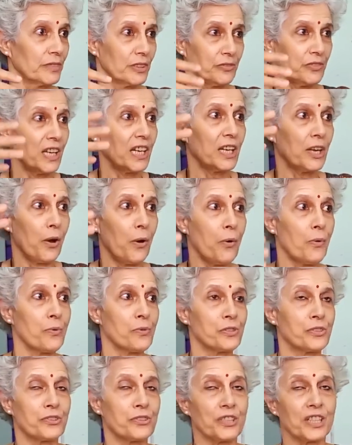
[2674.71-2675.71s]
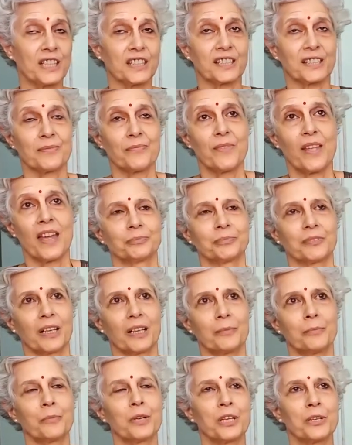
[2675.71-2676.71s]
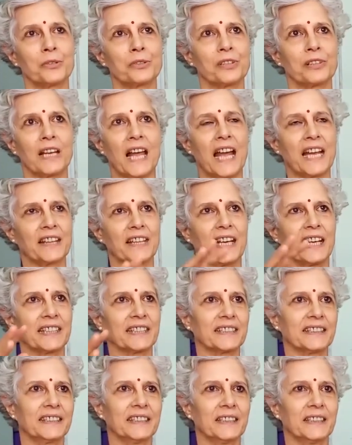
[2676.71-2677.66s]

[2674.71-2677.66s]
really old trees. We used to like that,